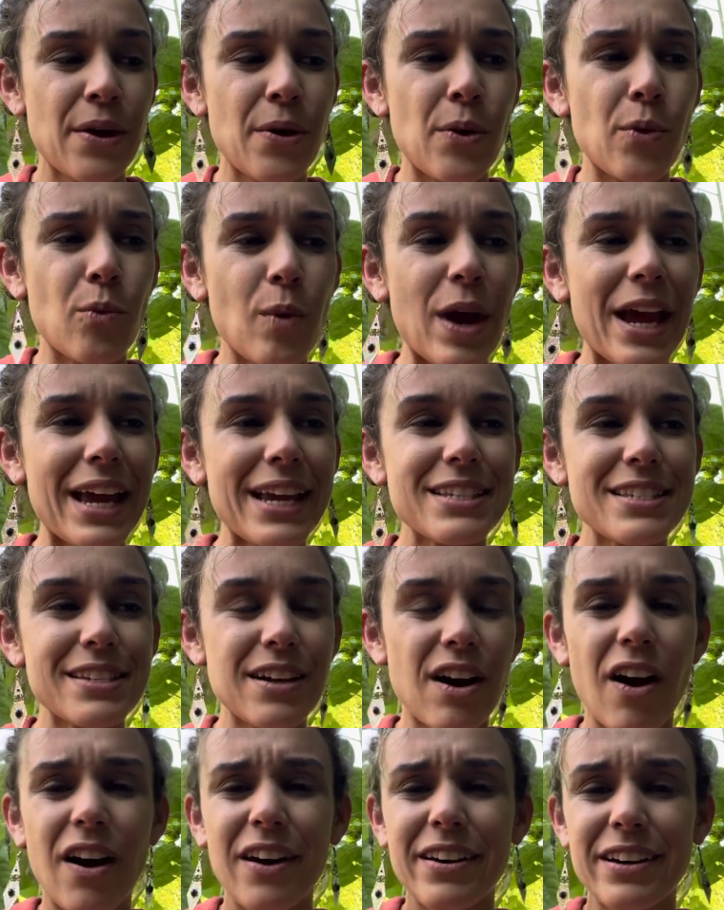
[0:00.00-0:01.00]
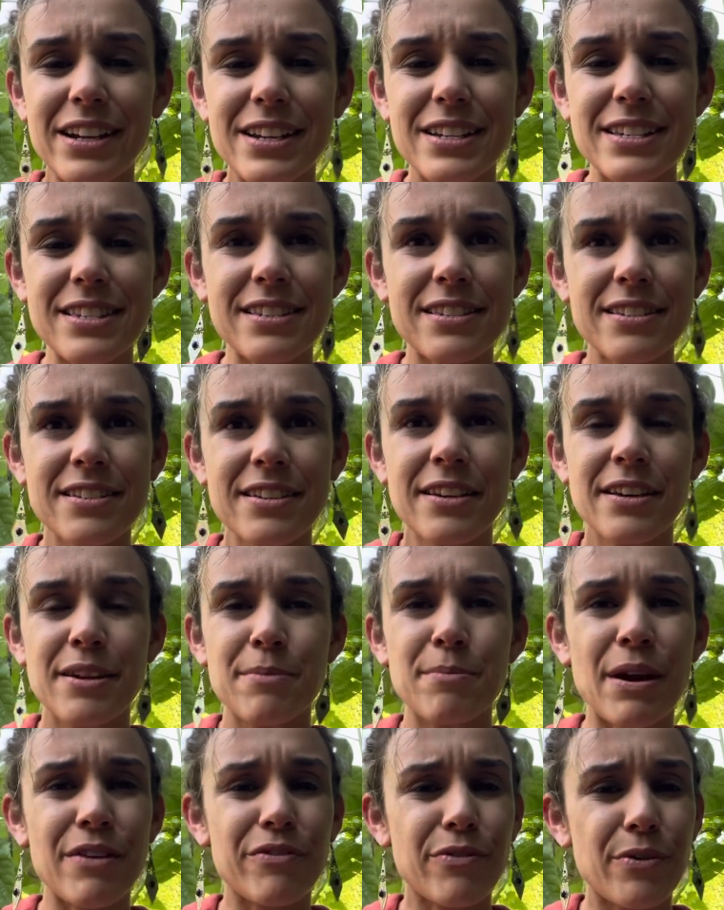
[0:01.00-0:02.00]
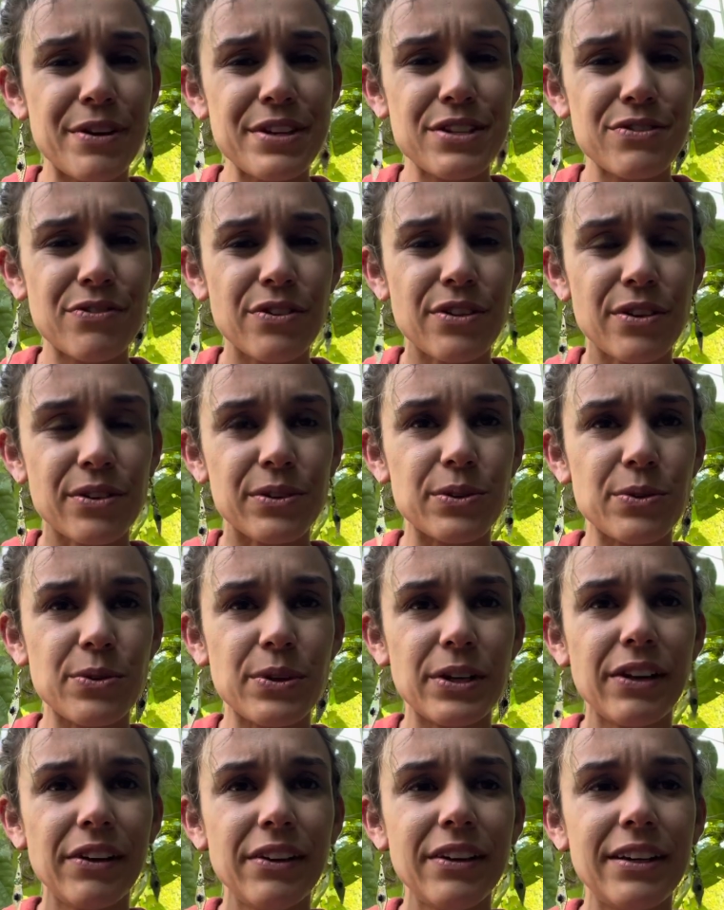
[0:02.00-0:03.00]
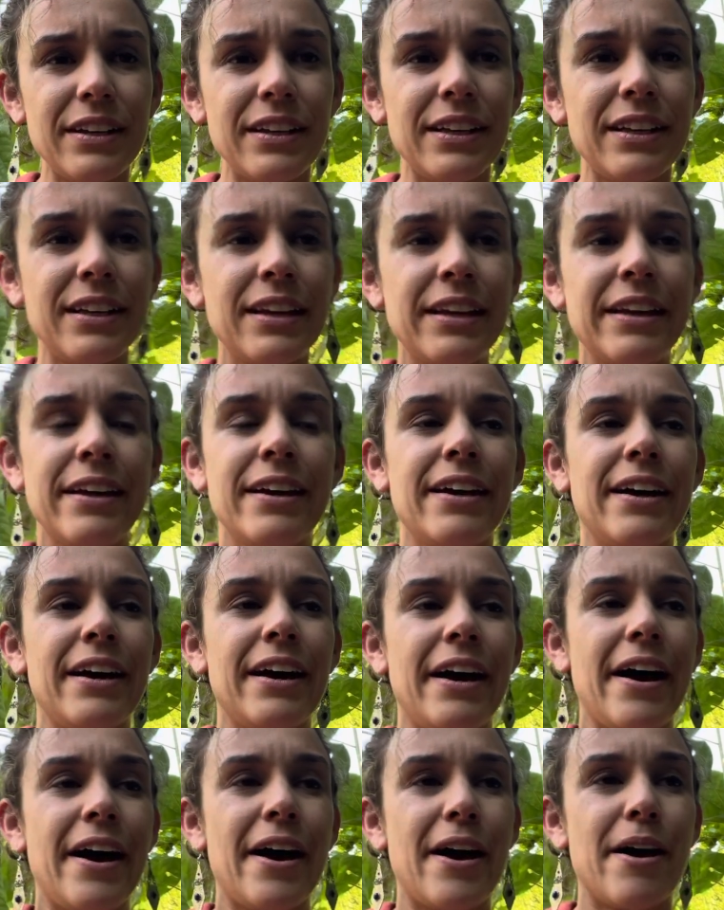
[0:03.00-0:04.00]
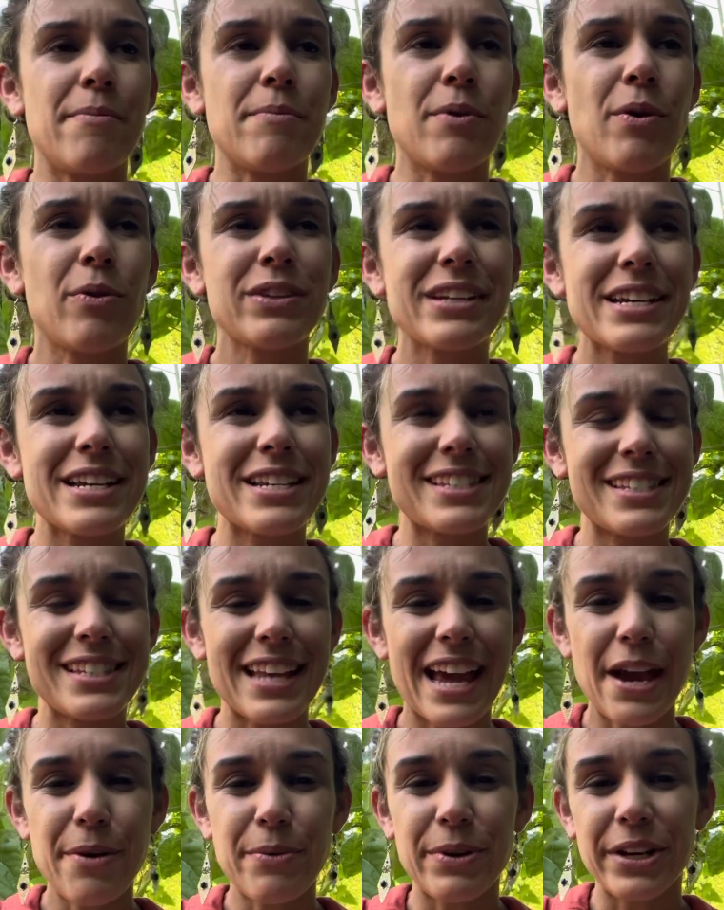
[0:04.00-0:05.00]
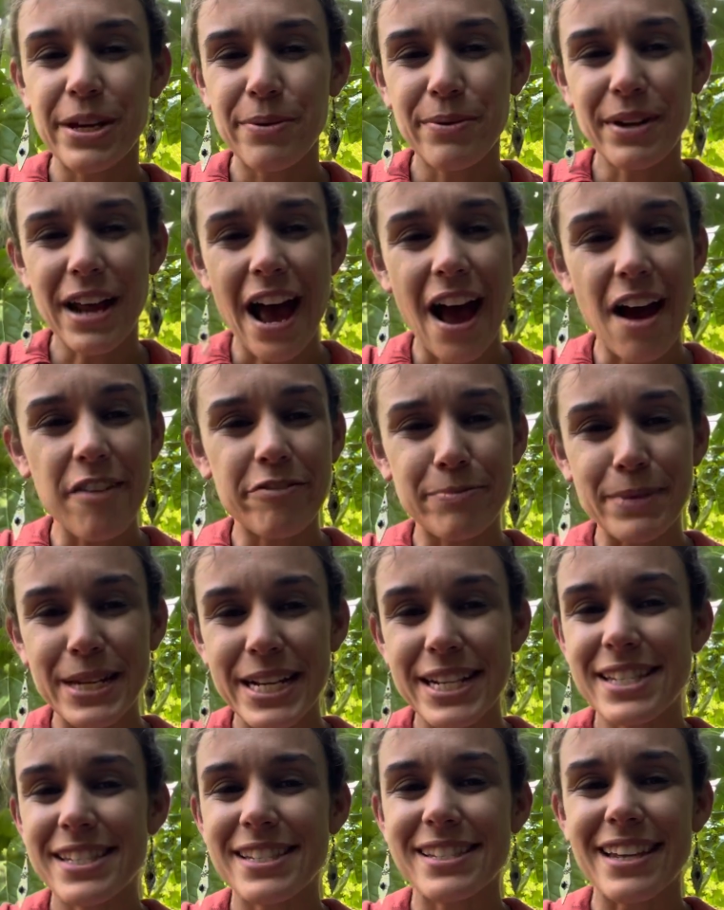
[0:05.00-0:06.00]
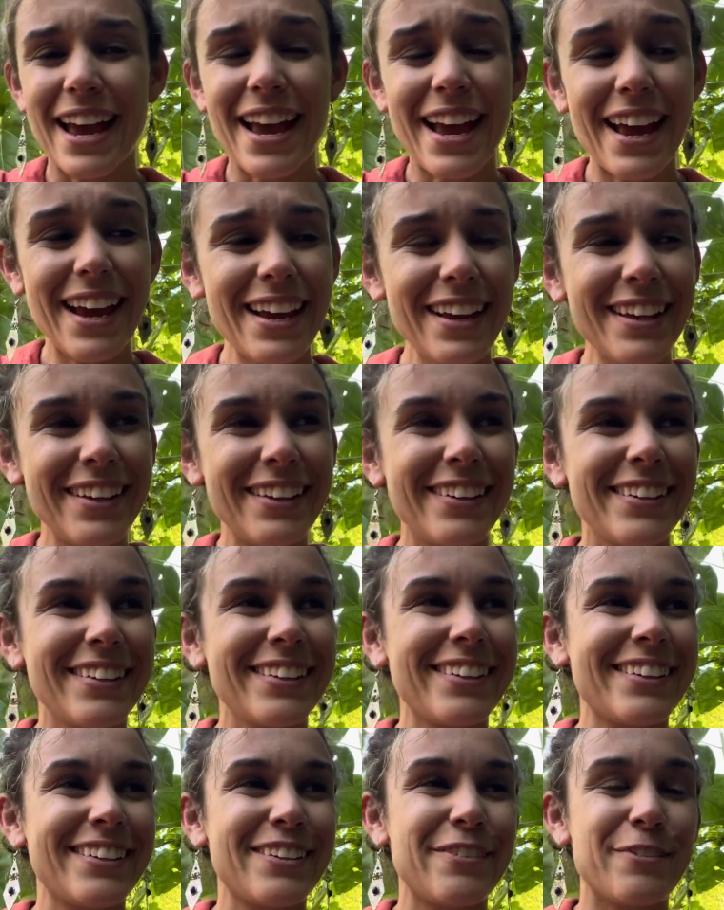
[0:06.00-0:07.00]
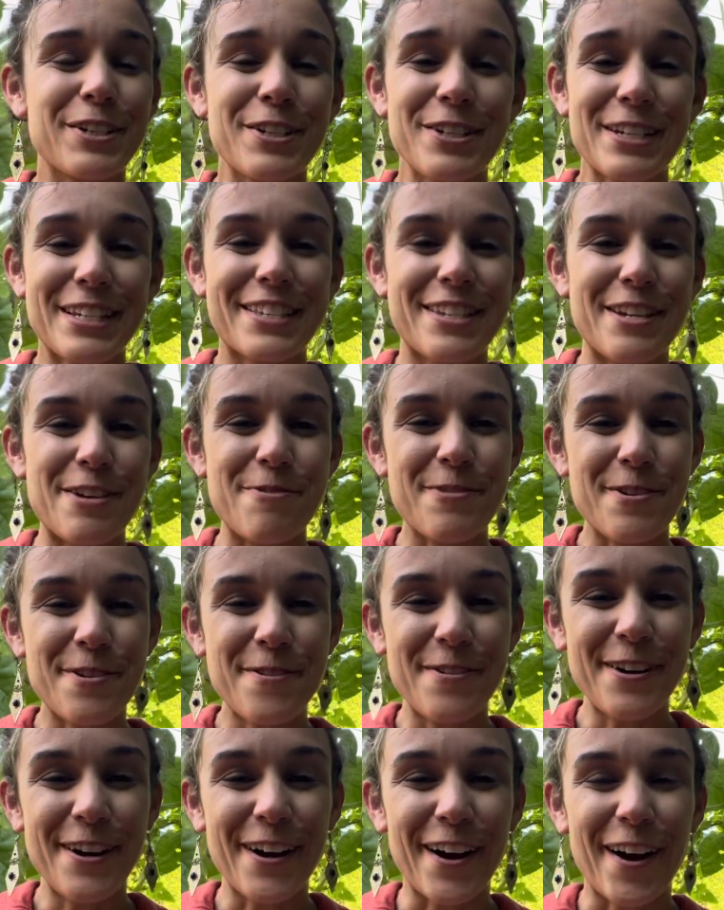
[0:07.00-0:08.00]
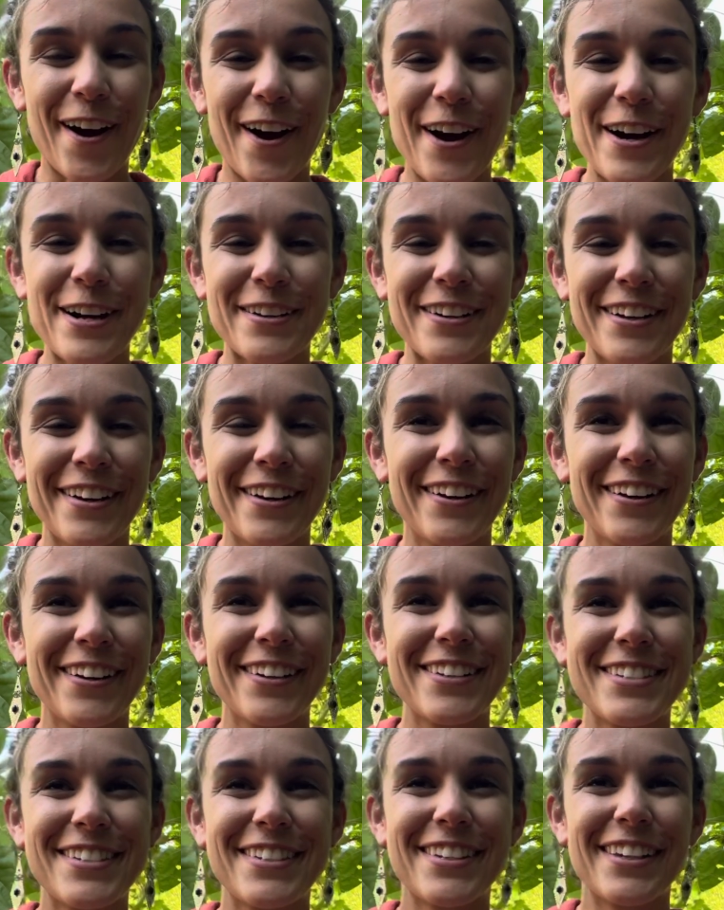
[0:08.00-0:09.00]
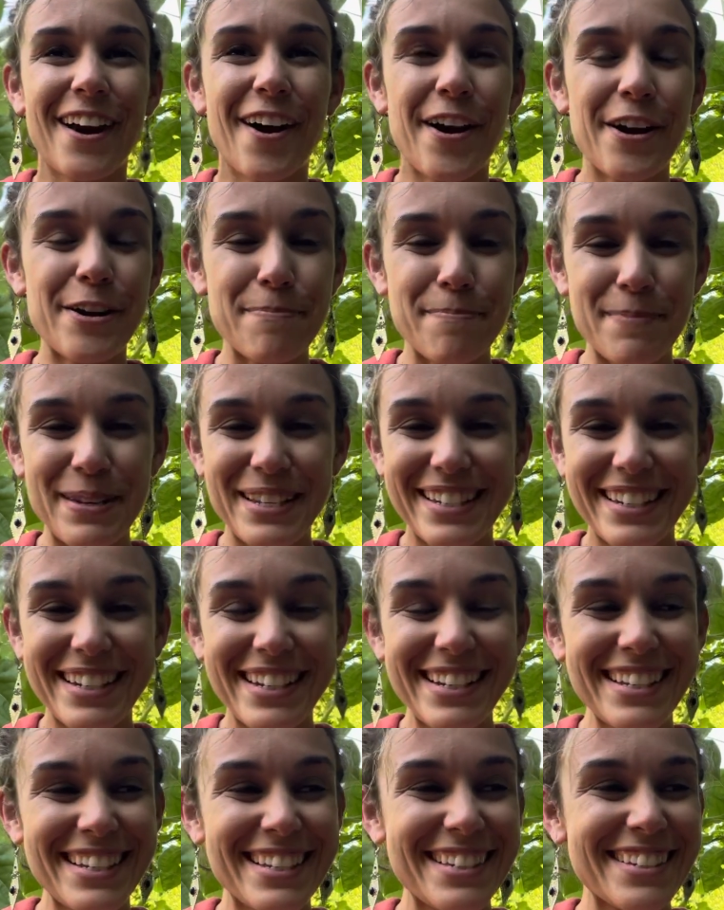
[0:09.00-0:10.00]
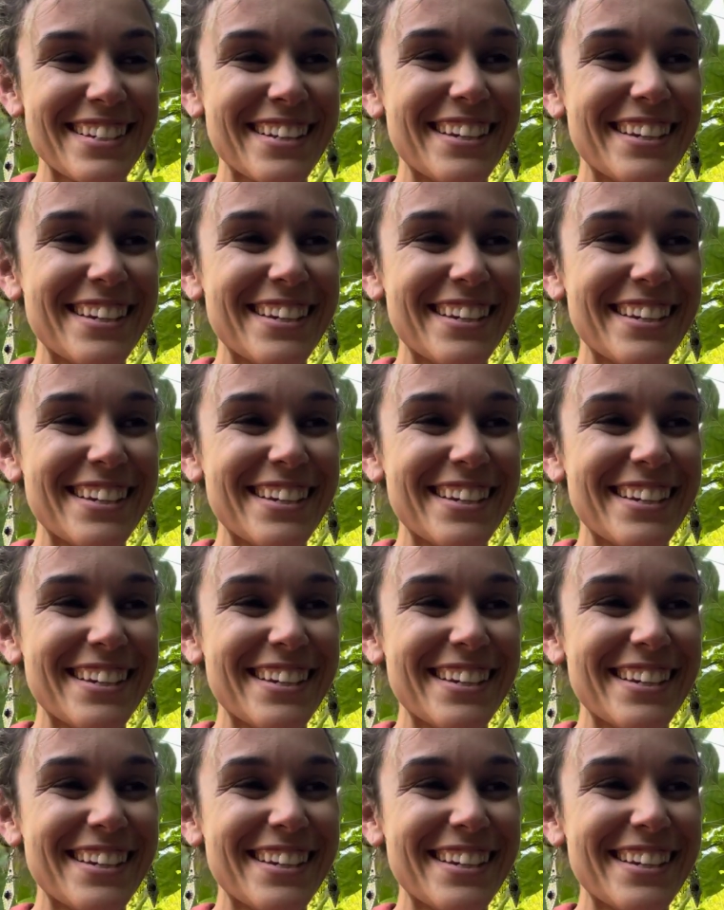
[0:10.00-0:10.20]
ways to harness my voice for the Lord um, only say what he would have me say, which is, you know, a hard, hard business.